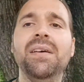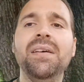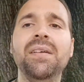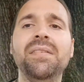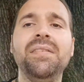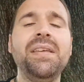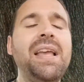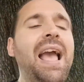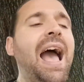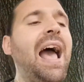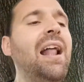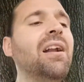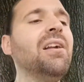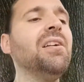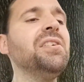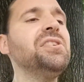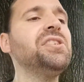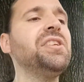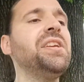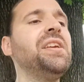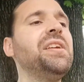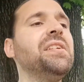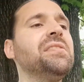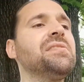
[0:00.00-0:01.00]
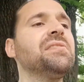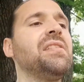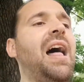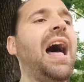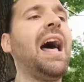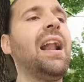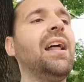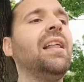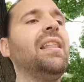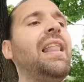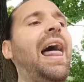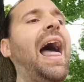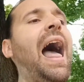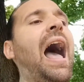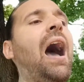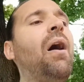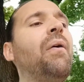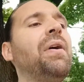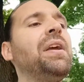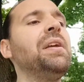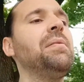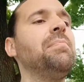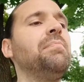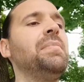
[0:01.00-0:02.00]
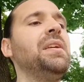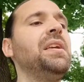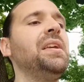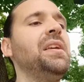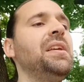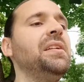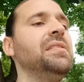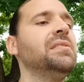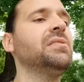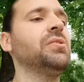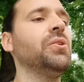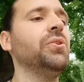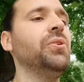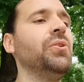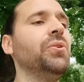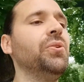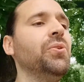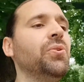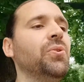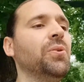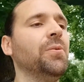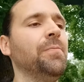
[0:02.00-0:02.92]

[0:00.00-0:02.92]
The energy is not allowing me to